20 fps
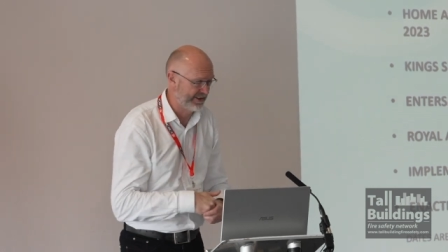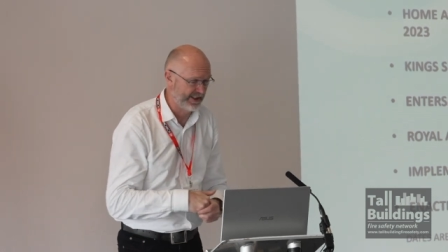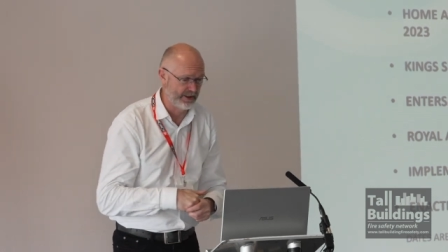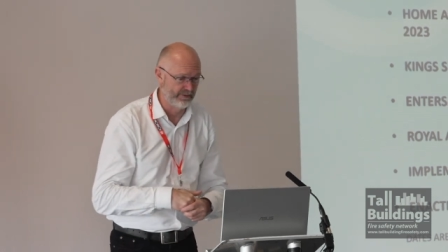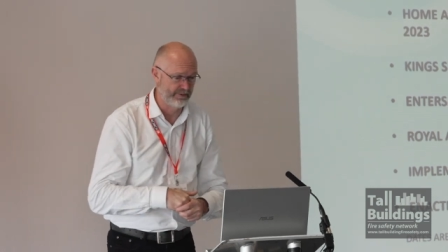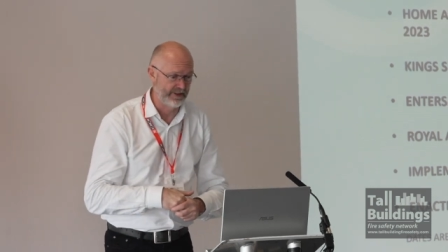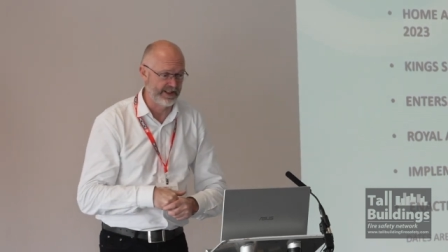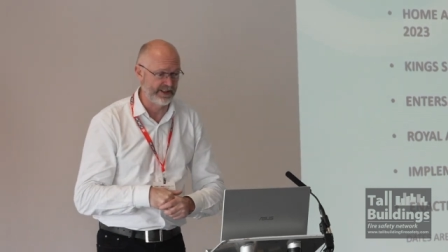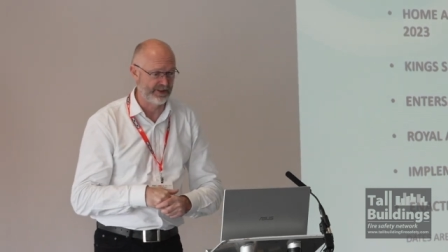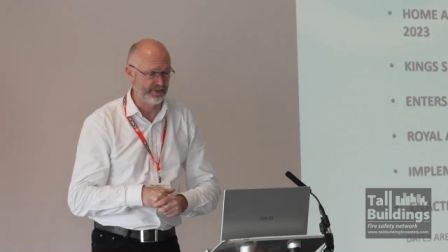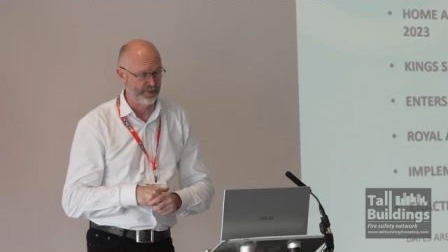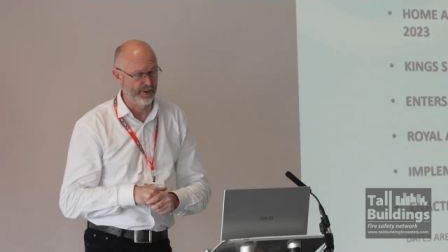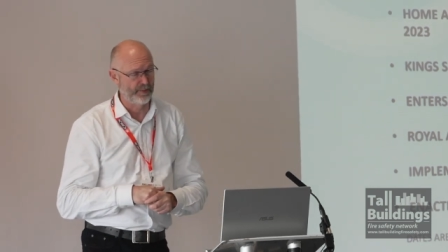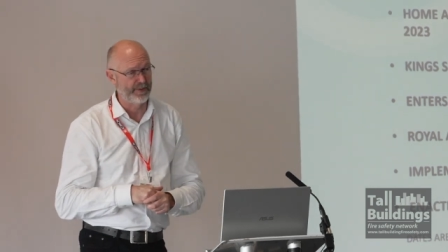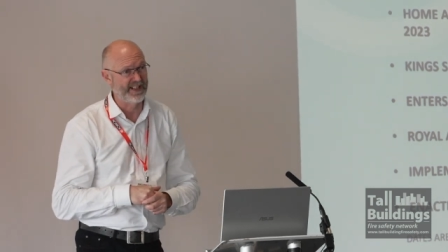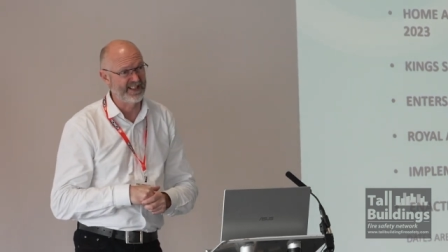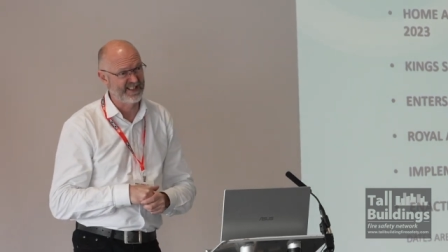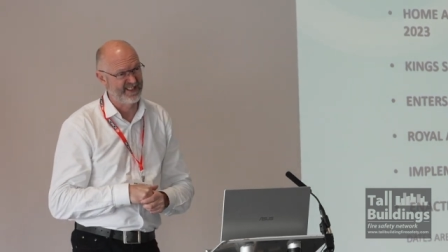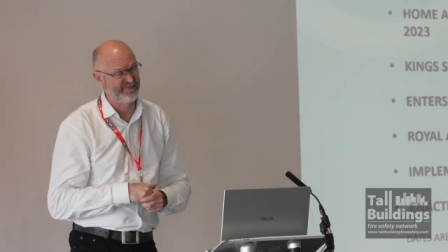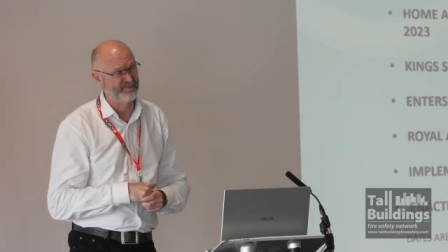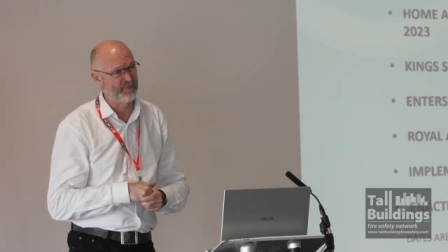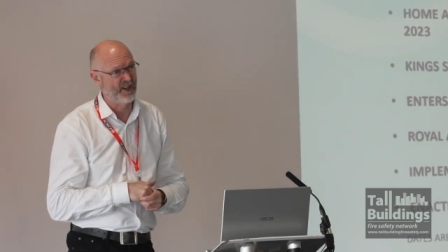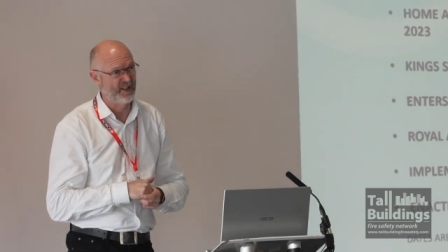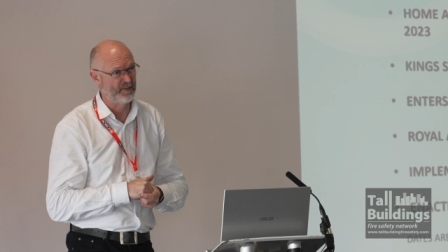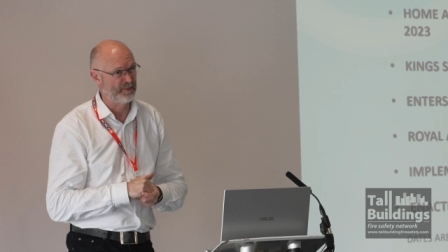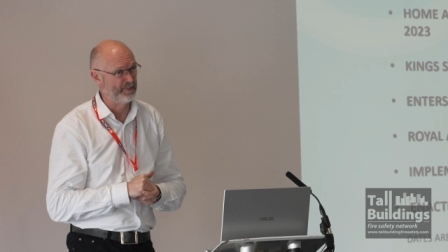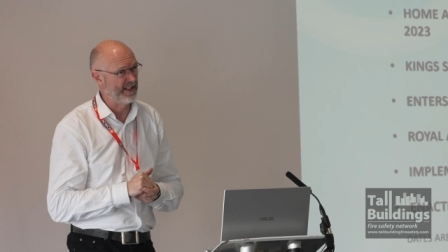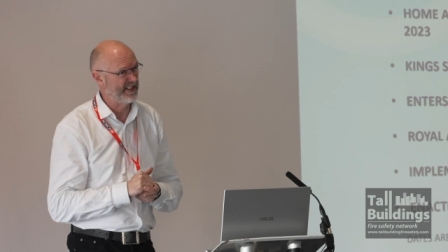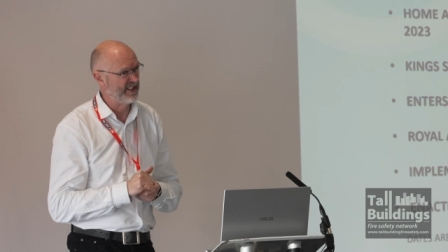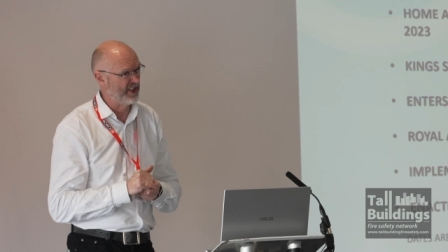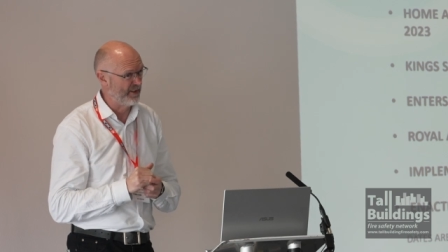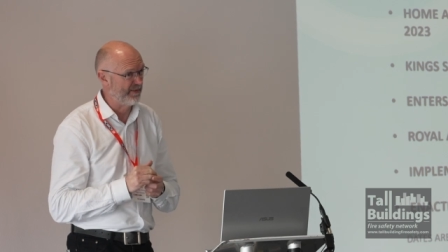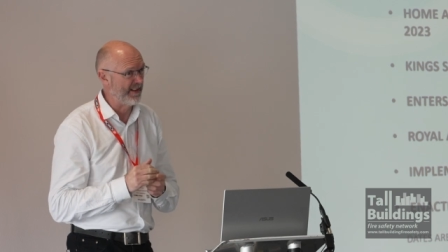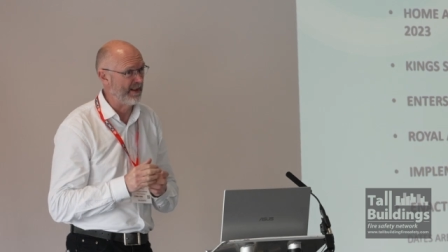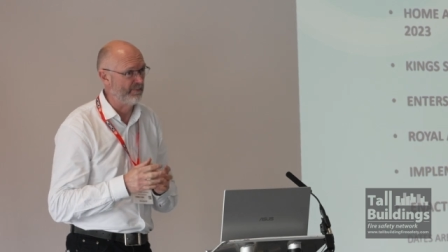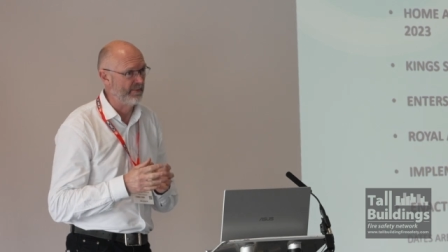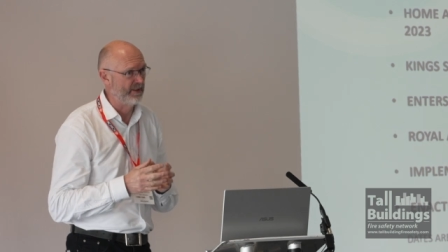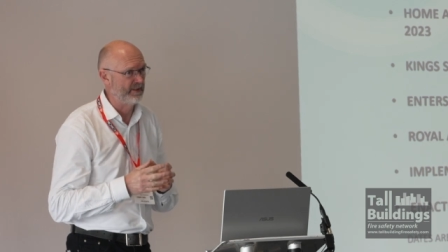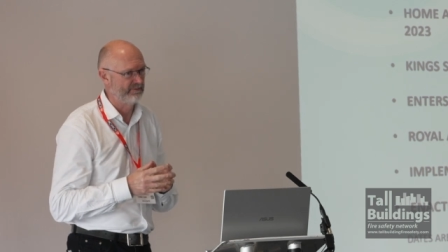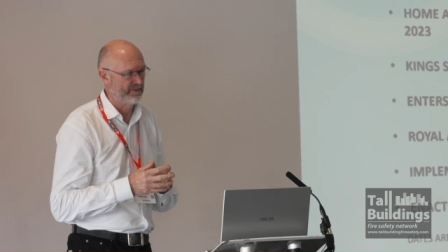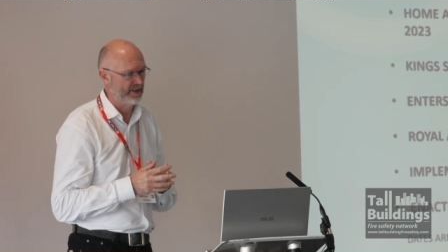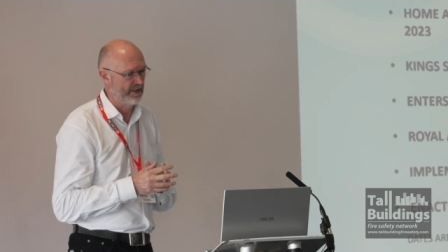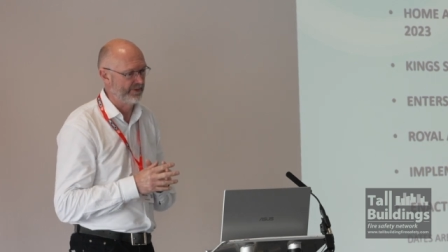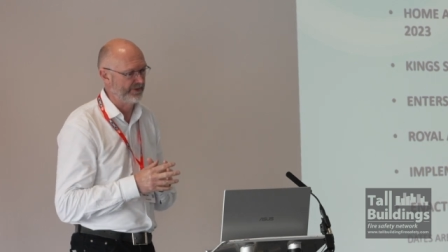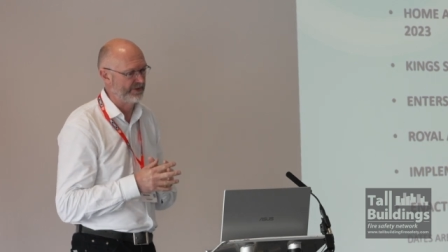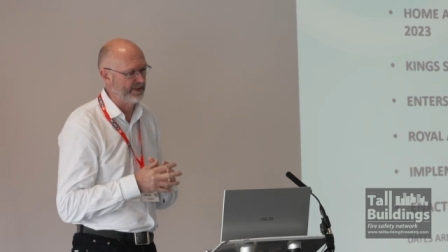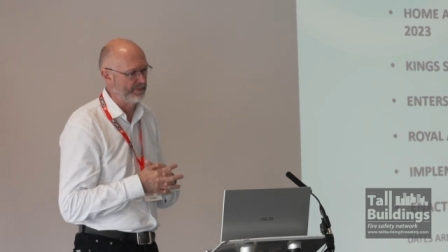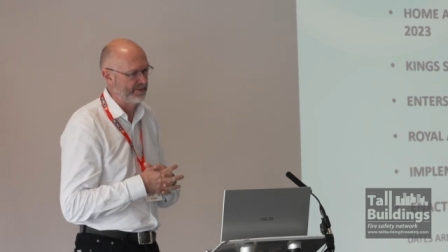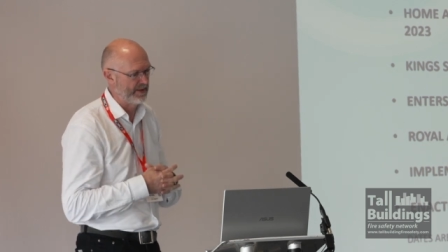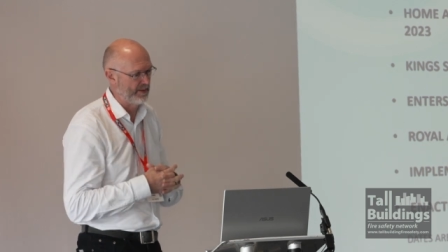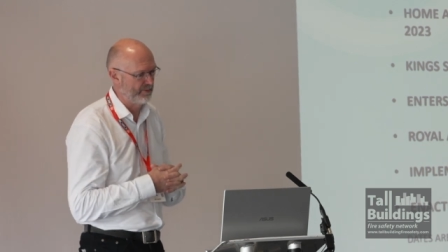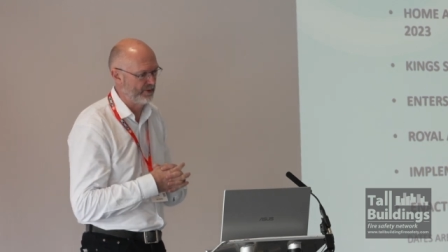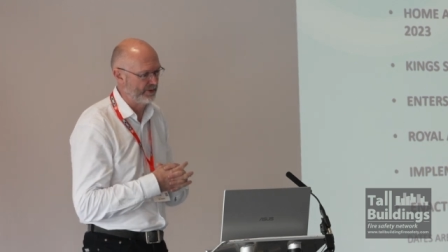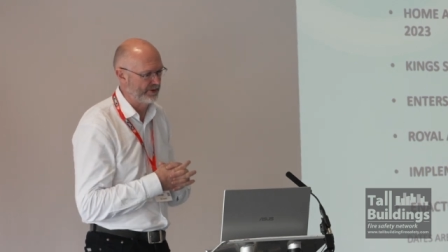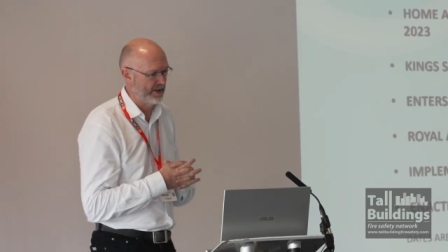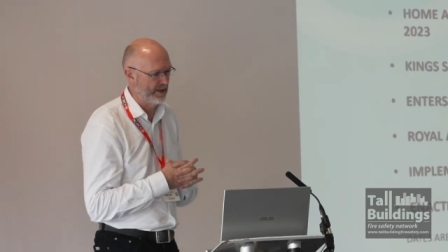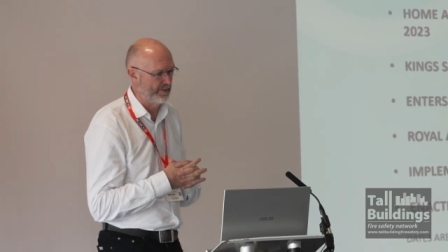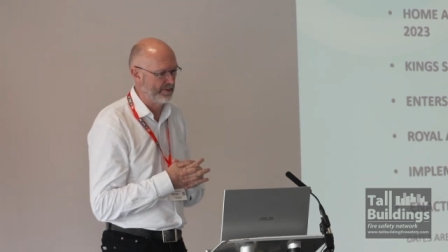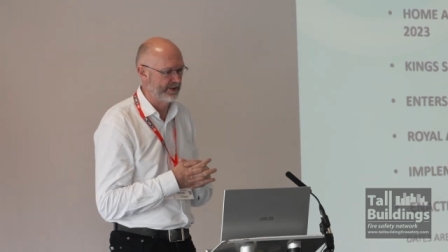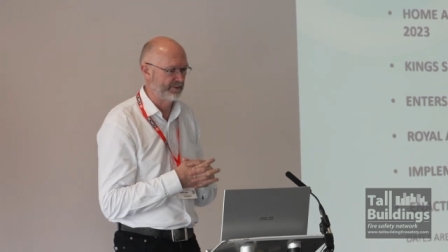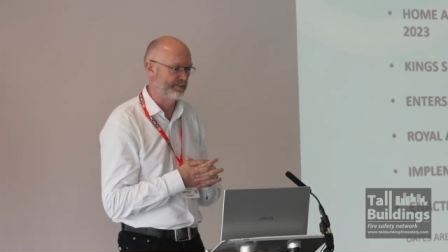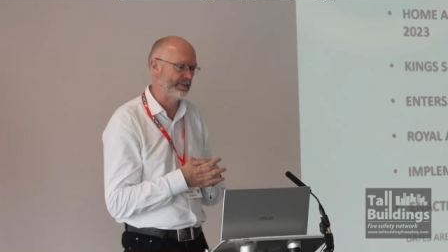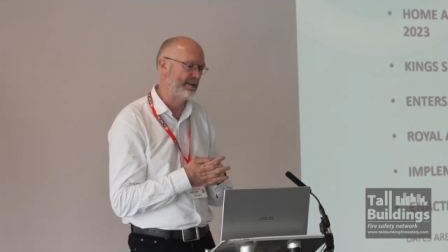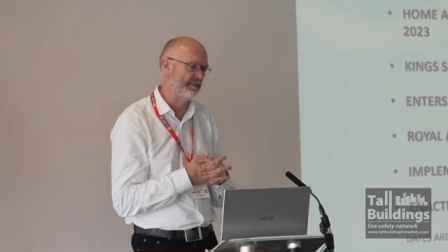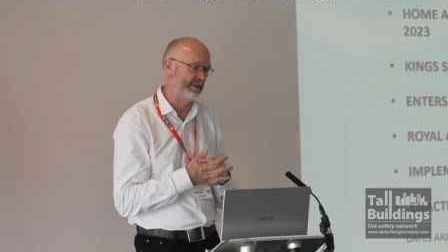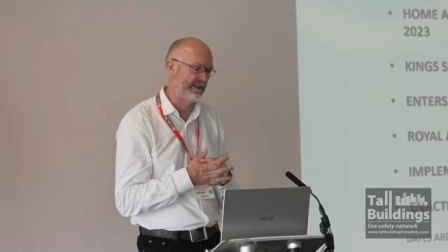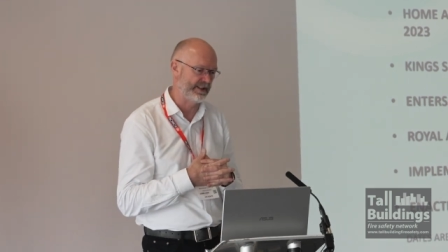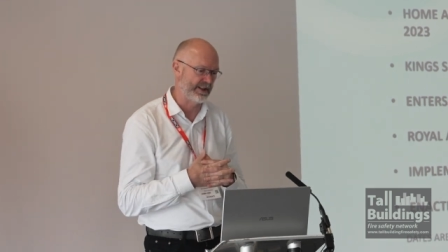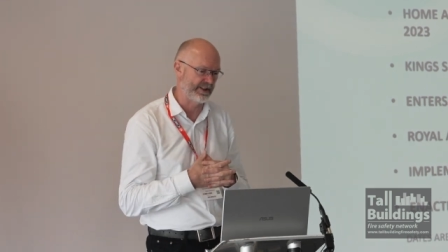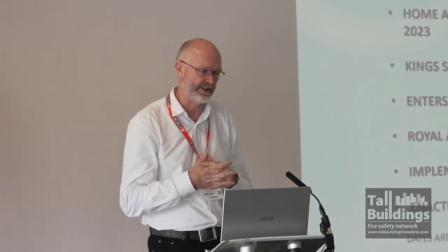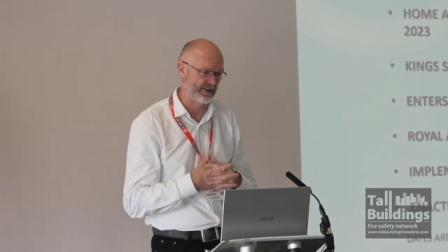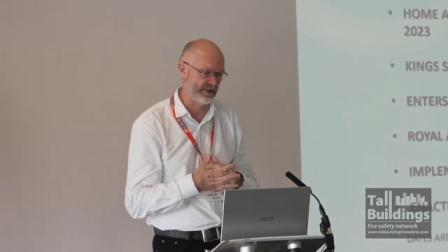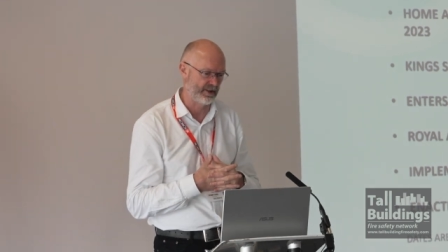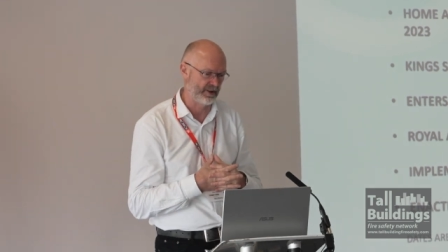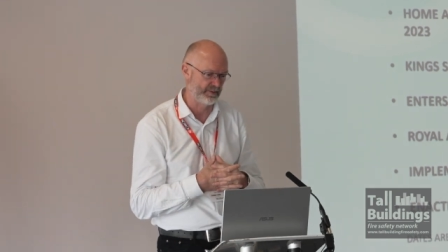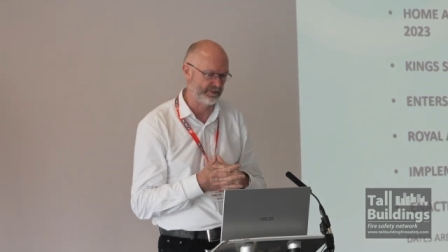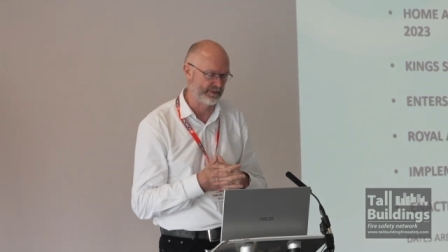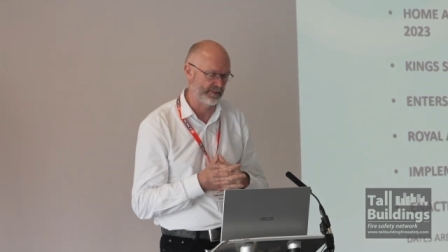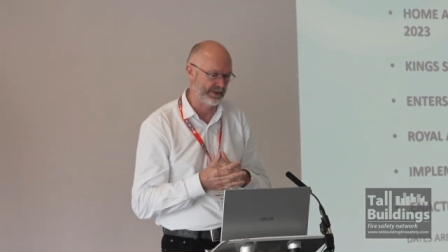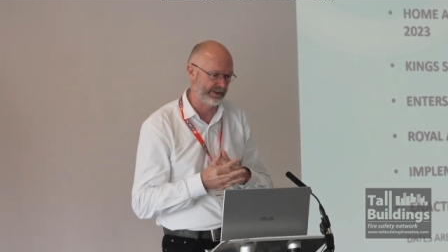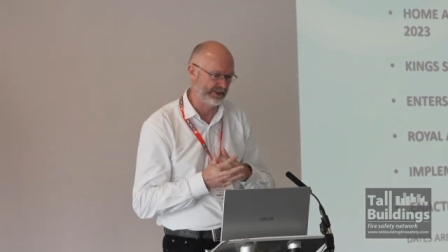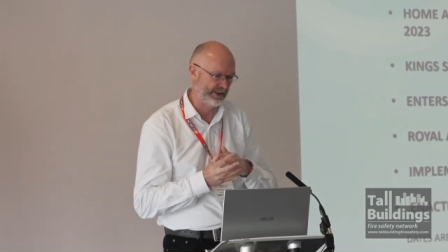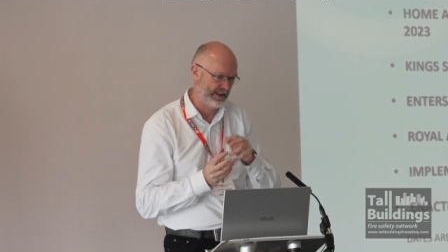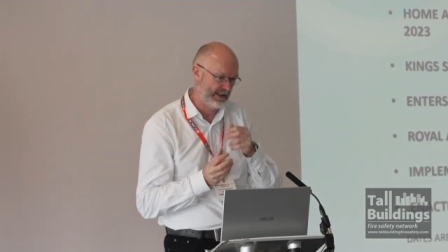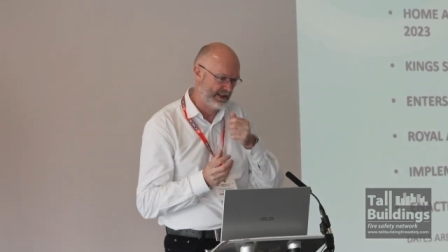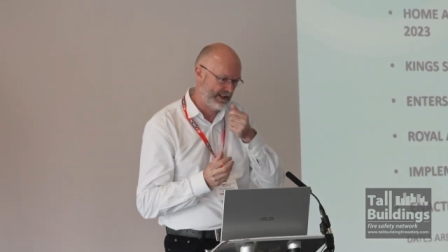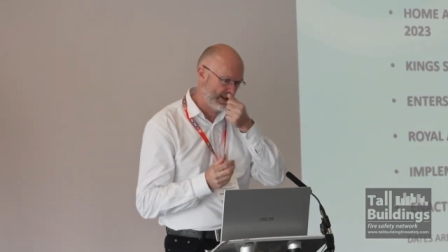date already, so probably entered Parliament back November rather than September, October. That's me being the eternal optimist.